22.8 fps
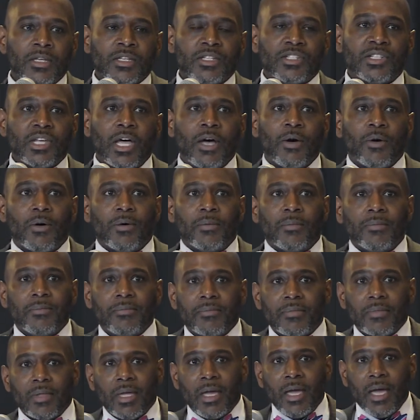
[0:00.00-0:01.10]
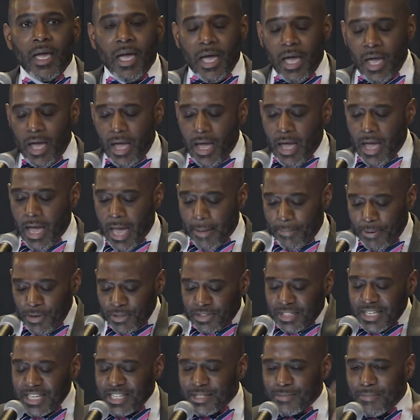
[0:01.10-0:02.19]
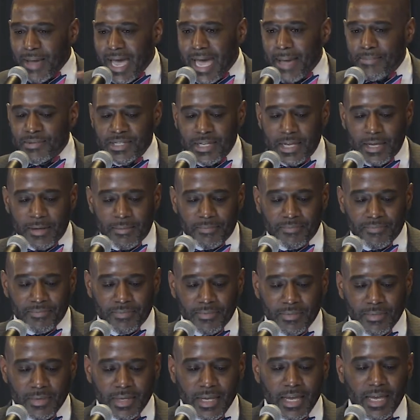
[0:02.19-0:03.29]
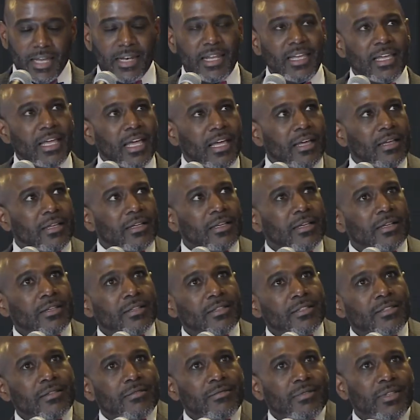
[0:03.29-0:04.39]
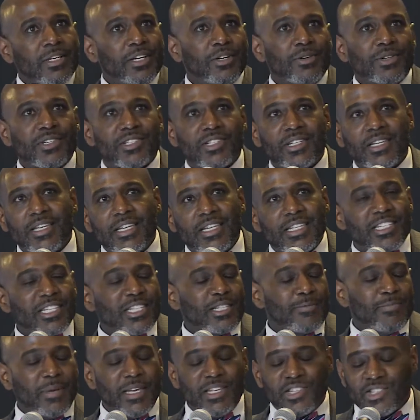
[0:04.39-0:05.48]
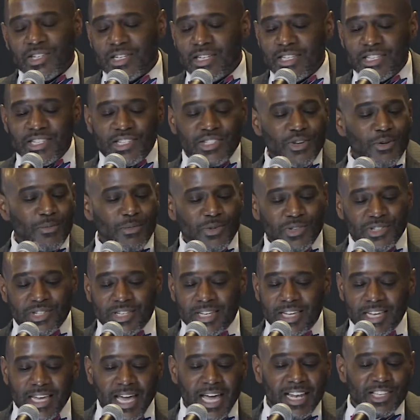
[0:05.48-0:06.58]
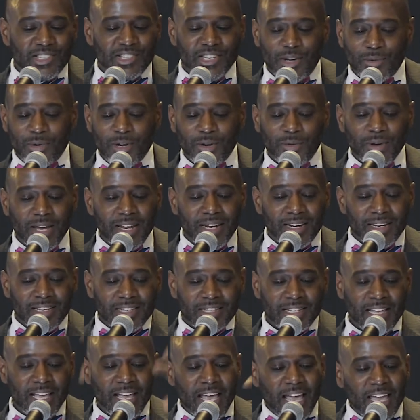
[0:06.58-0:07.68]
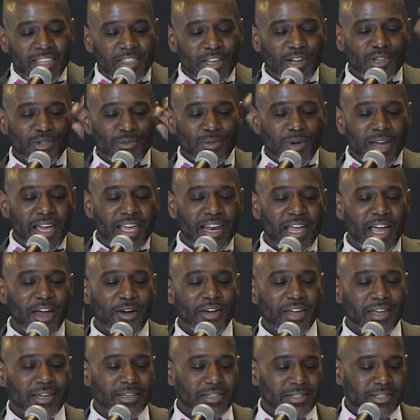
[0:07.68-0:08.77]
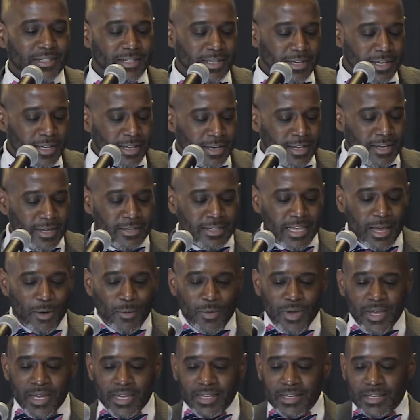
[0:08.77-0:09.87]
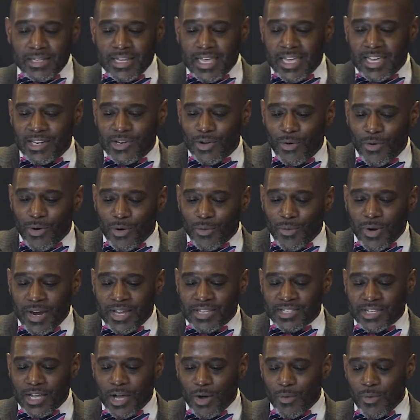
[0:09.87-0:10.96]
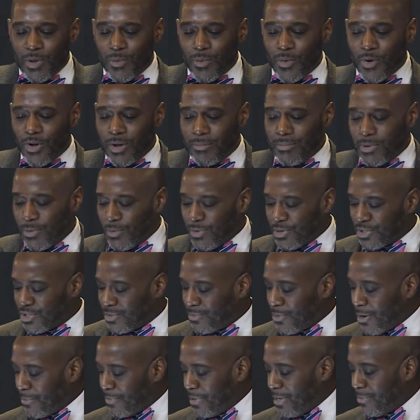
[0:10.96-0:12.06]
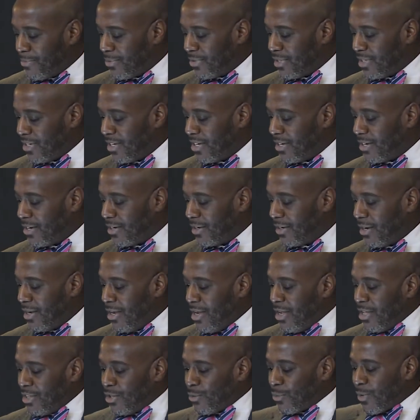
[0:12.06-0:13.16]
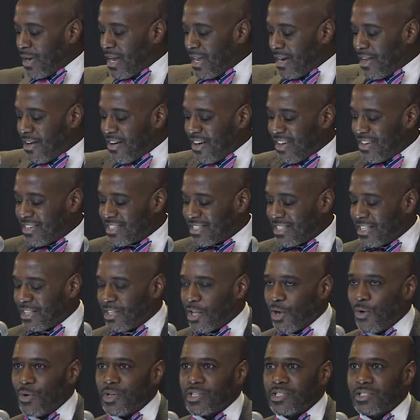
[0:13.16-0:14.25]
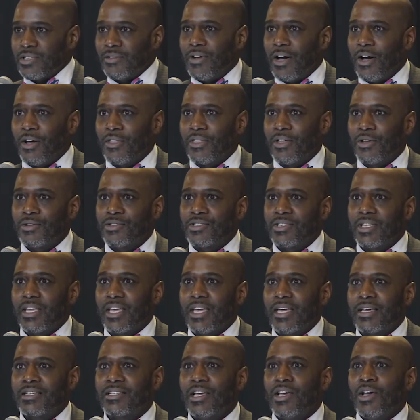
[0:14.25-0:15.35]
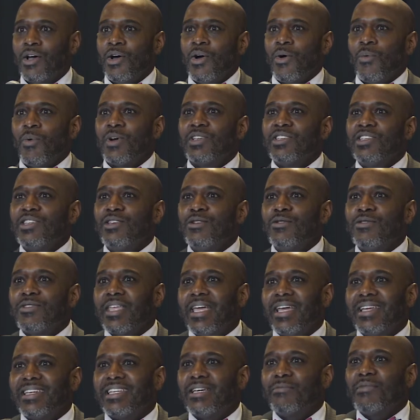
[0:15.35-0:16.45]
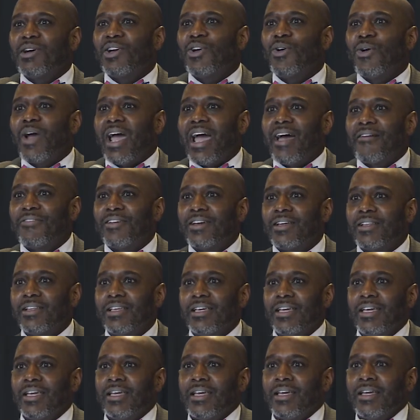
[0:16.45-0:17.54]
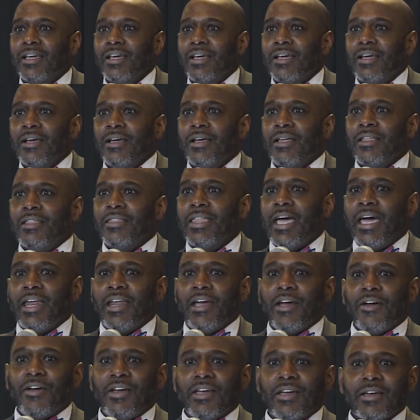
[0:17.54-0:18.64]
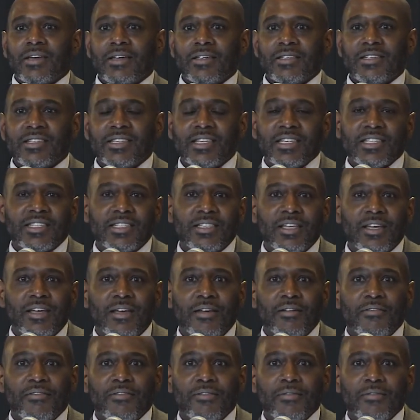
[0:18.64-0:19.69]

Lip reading: So I put these maps up, and literacy, suspensions, numeracy, college and career readiness, and there's red areas. Now, we can ignore race all we want, but we're smart people in here. The red area is the lowest of all those things. What do you think demographically that area consists of?